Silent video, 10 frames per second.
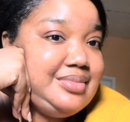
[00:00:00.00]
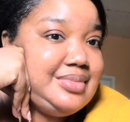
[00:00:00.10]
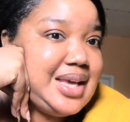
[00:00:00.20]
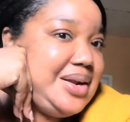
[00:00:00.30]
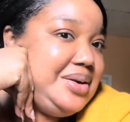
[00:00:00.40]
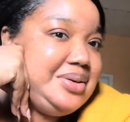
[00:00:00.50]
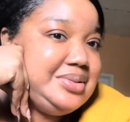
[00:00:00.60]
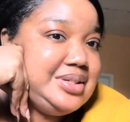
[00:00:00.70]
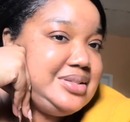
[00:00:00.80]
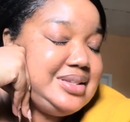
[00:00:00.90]
I don't know,
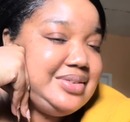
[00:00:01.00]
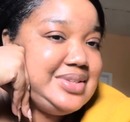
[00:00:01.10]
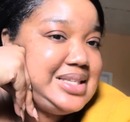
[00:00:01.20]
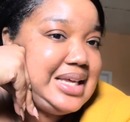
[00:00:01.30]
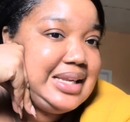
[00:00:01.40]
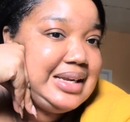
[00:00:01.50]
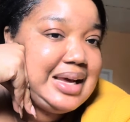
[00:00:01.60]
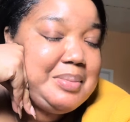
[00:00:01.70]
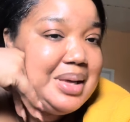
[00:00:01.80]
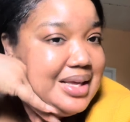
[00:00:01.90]
I just love the skin that
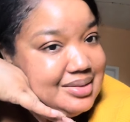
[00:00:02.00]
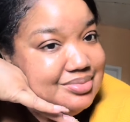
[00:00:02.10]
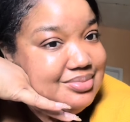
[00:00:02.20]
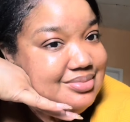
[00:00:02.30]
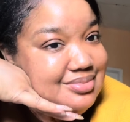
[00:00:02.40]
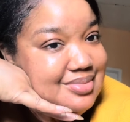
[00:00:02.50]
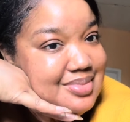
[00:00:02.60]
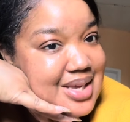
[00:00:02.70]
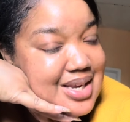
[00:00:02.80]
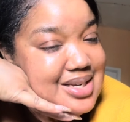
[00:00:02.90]
I'm in.
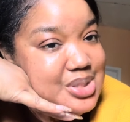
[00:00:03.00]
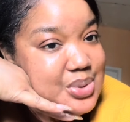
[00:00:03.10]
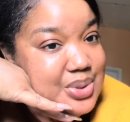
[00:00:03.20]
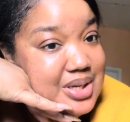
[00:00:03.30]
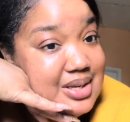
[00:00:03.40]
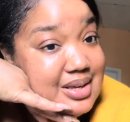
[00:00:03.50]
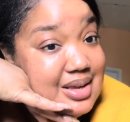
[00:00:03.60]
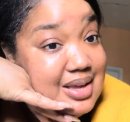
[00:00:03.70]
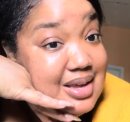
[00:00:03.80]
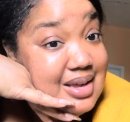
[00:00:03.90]
And um, it took
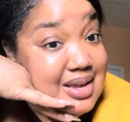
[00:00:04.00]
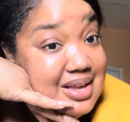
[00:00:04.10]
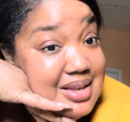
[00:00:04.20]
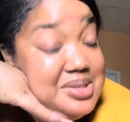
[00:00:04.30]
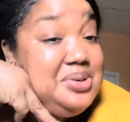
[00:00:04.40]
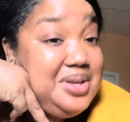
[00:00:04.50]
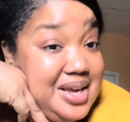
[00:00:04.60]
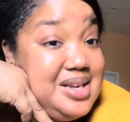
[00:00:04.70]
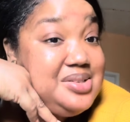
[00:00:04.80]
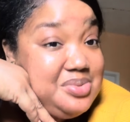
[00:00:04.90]
it took
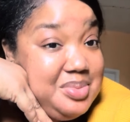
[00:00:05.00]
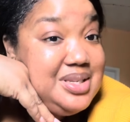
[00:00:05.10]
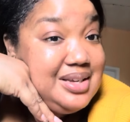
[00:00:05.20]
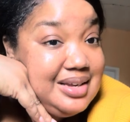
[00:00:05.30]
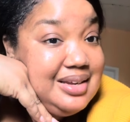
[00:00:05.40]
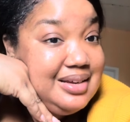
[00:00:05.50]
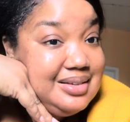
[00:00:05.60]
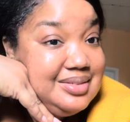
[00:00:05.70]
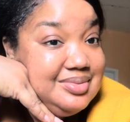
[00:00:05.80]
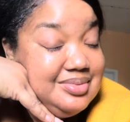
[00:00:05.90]
years for me to get
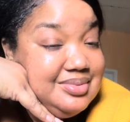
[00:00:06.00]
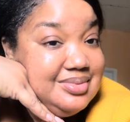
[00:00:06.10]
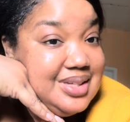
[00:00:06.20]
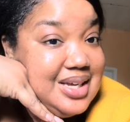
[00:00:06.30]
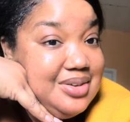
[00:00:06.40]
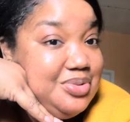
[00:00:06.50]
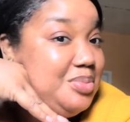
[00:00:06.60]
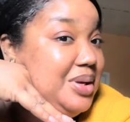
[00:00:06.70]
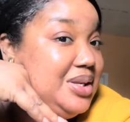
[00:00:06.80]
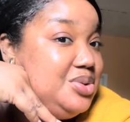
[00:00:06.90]
here. Like for
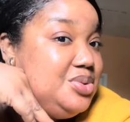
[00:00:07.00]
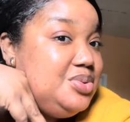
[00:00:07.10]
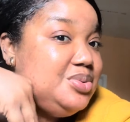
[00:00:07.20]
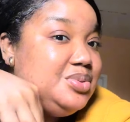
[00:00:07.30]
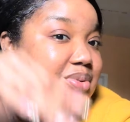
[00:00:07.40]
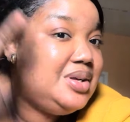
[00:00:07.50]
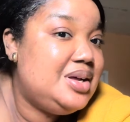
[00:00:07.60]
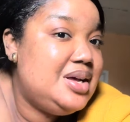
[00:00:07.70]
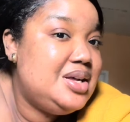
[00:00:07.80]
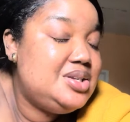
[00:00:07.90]
me to
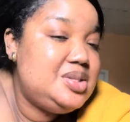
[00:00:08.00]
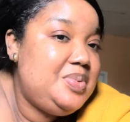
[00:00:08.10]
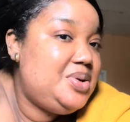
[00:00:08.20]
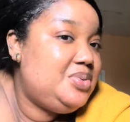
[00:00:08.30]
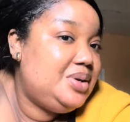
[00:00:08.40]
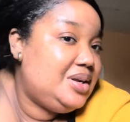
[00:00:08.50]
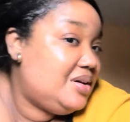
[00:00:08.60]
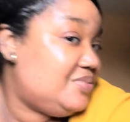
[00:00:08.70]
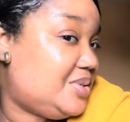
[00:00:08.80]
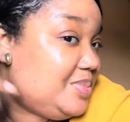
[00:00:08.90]
just be cool and
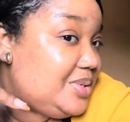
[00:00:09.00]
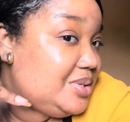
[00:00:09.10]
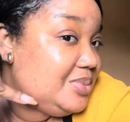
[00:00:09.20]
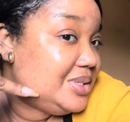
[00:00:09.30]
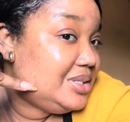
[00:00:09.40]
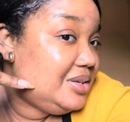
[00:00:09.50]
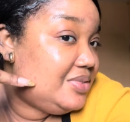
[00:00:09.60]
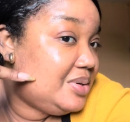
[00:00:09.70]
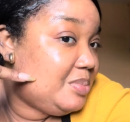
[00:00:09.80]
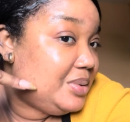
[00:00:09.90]
comfortable with
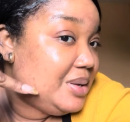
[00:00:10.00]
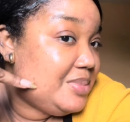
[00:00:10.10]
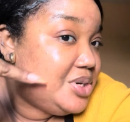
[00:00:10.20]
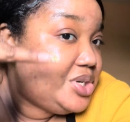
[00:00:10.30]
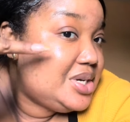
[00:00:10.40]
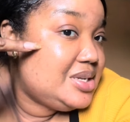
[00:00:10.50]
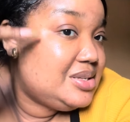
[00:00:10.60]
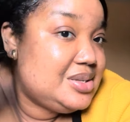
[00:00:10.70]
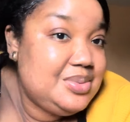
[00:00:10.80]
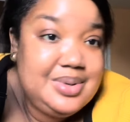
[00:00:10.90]
even
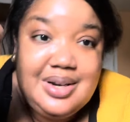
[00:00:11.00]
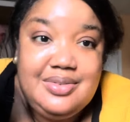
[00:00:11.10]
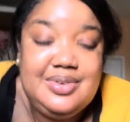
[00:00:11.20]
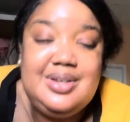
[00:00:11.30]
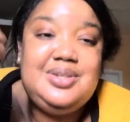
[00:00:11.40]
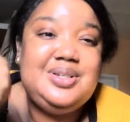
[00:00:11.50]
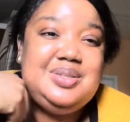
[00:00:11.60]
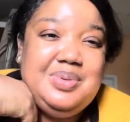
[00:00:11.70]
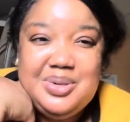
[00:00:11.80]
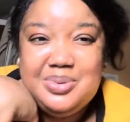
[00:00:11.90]
blemishes or whatever and
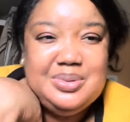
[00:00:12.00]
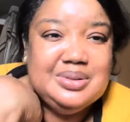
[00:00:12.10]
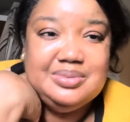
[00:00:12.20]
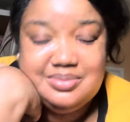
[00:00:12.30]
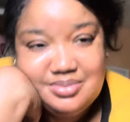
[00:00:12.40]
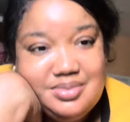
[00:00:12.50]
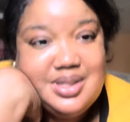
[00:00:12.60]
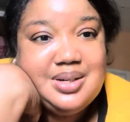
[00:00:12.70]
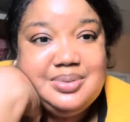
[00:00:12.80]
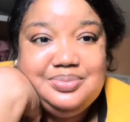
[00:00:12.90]
just be cool,
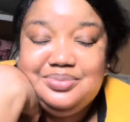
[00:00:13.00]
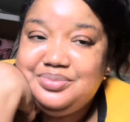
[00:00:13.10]
you know?